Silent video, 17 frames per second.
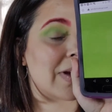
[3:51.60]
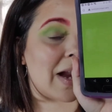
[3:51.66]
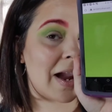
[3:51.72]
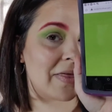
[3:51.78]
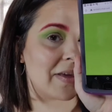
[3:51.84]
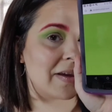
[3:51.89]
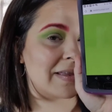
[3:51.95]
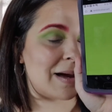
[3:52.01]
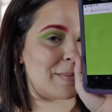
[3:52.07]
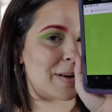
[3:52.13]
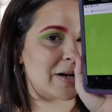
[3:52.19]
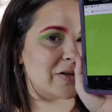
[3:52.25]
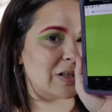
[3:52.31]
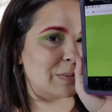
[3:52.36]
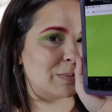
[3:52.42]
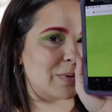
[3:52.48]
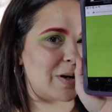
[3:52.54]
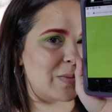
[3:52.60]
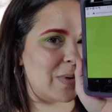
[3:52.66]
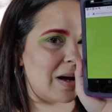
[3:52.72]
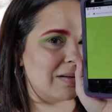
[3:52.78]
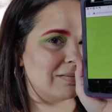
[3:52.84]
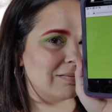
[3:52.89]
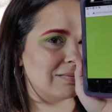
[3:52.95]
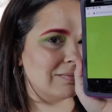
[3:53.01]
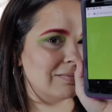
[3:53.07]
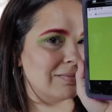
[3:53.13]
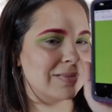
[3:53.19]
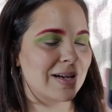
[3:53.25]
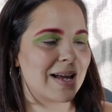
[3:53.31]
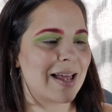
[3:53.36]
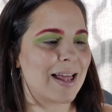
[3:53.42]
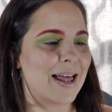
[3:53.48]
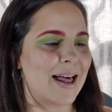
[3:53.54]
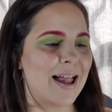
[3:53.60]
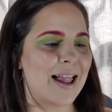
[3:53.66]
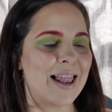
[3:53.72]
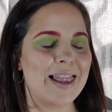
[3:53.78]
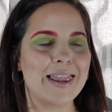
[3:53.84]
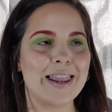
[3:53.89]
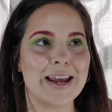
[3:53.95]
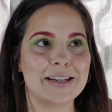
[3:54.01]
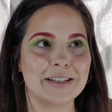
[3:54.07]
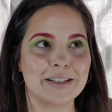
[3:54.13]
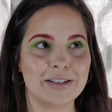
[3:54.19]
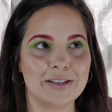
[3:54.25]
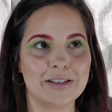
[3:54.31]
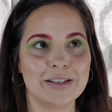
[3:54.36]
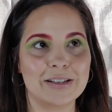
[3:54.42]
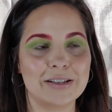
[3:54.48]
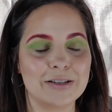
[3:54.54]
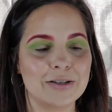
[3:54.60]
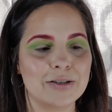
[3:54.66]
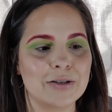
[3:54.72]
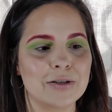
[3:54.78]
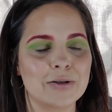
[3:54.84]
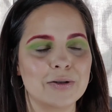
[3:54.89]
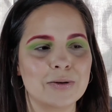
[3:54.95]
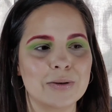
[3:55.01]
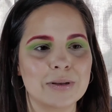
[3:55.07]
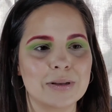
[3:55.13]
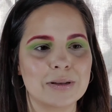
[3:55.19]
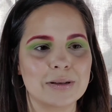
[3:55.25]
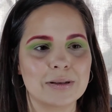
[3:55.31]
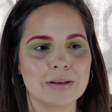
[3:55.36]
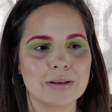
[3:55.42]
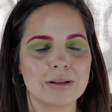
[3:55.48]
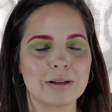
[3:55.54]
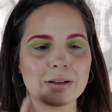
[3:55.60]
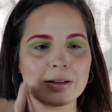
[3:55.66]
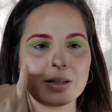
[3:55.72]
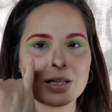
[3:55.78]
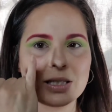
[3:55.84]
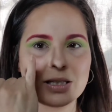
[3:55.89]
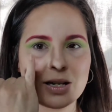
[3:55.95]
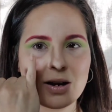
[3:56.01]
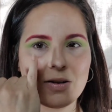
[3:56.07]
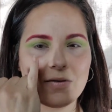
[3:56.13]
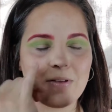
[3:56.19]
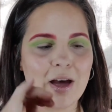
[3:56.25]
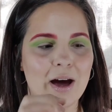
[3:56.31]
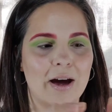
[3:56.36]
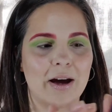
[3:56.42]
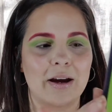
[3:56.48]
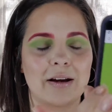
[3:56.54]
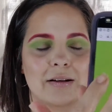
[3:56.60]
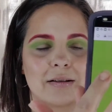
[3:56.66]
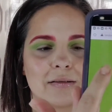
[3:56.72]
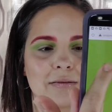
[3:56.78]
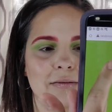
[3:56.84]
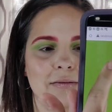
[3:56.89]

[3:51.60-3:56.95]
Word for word: I think that matches pretty well. Let's do the center of the eye.